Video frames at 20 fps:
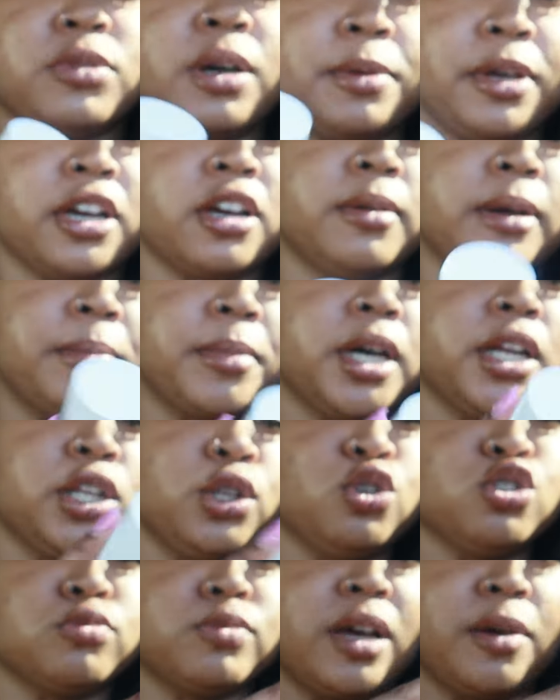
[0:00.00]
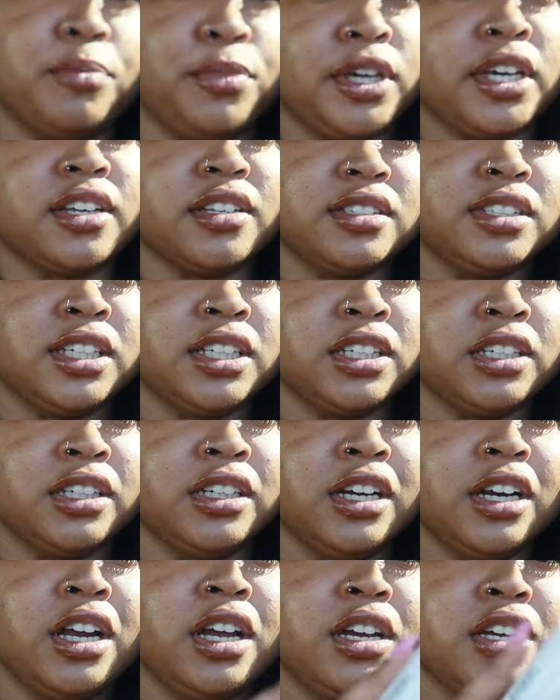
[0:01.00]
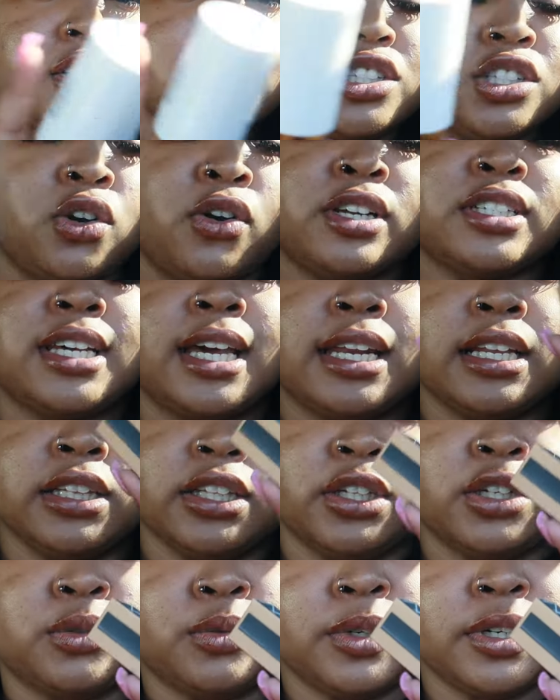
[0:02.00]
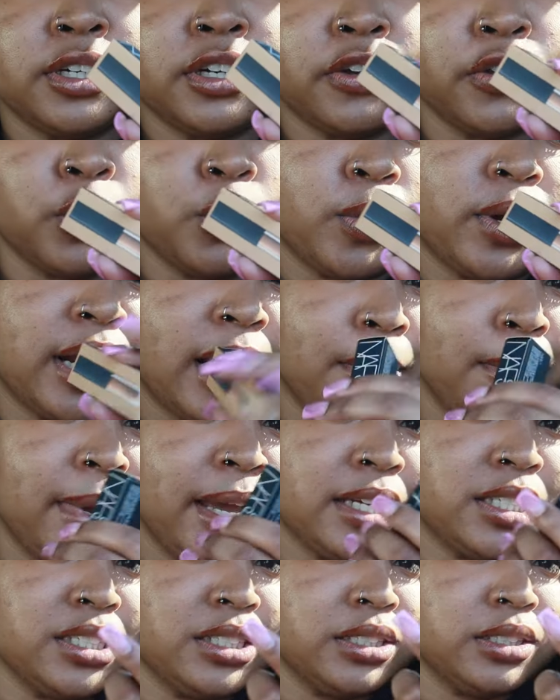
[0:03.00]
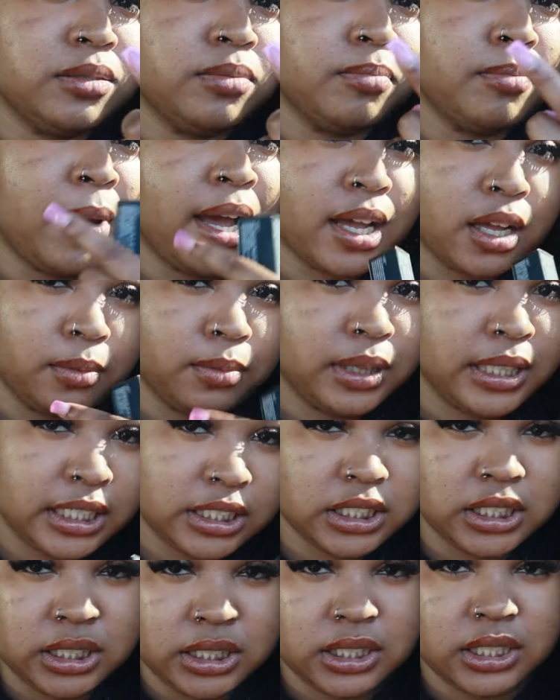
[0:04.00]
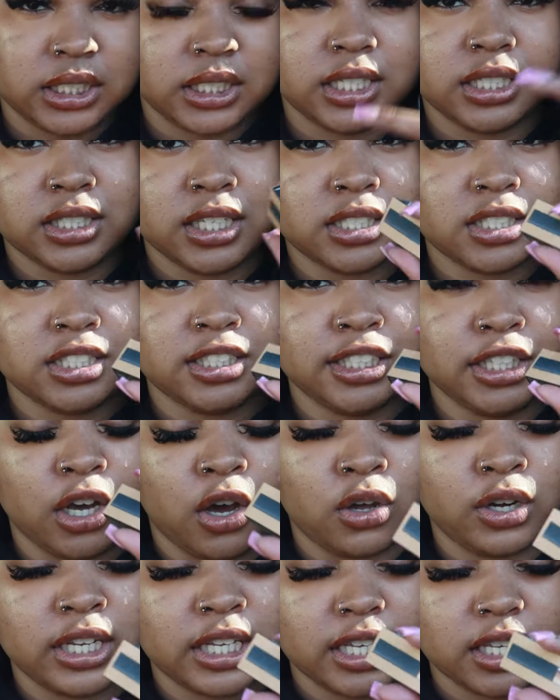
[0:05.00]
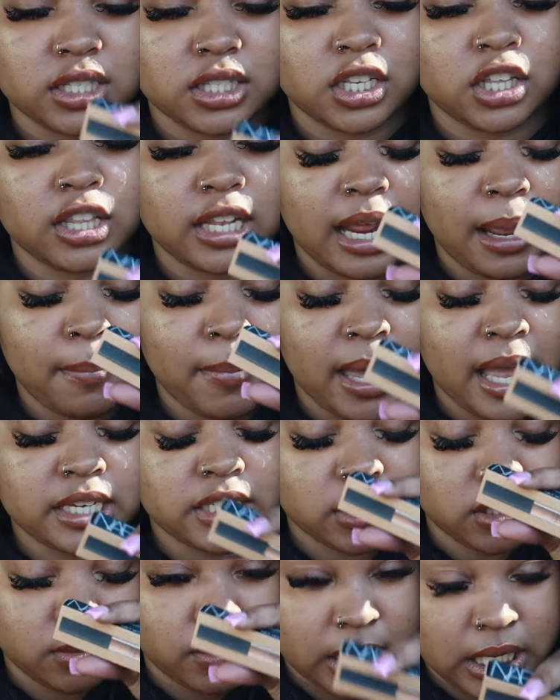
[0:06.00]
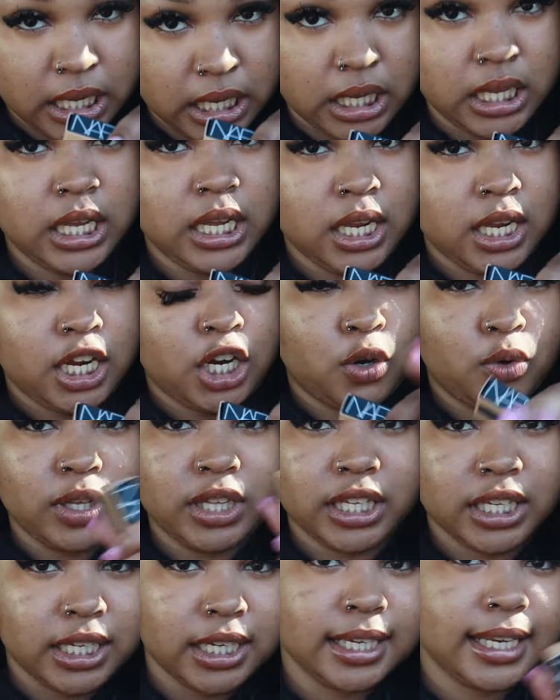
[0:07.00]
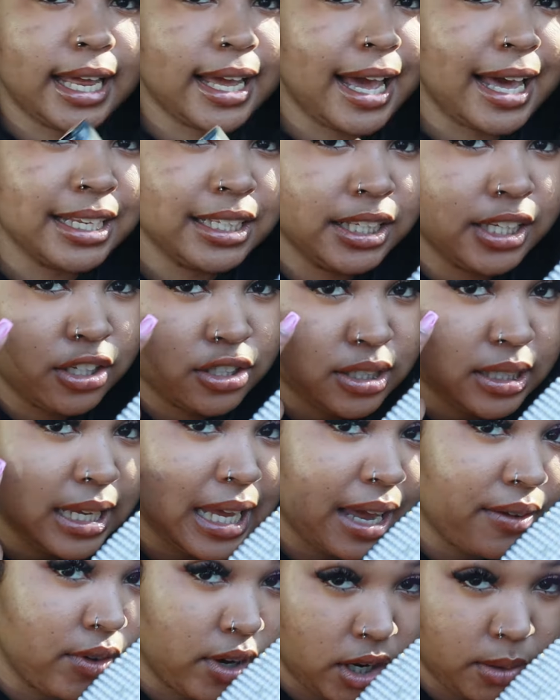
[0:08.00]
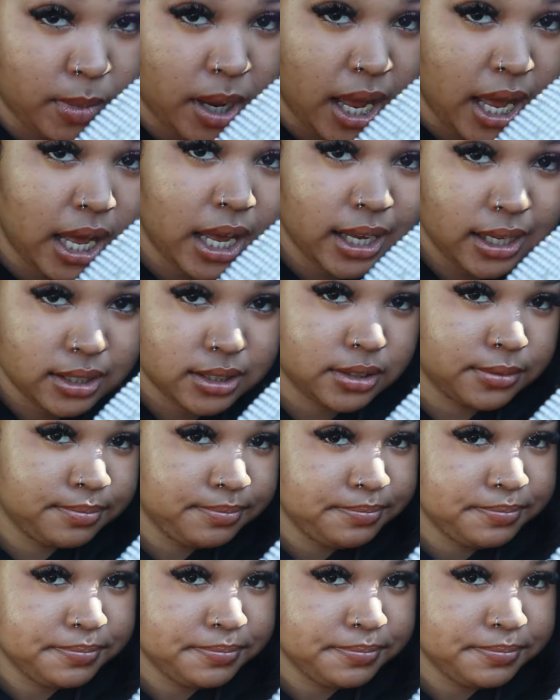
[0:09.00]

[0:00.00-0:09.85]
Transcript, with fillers: my makeup, I'm gonna use my big concealer. So I just got a little one of the one that matches my complexion, because this is the only concealer that matches me really good. Like I literally have it under my eyes.